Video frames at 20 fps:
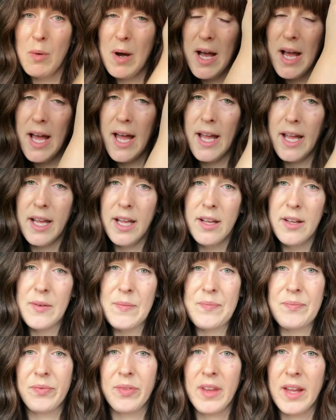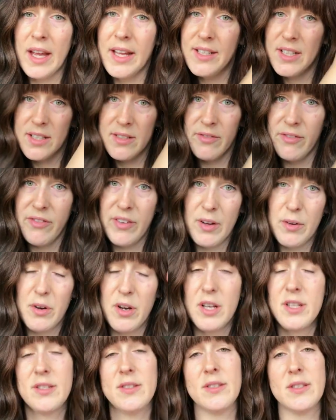way, it doesn't feel
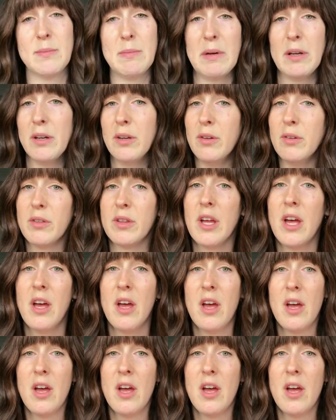nice and smooth.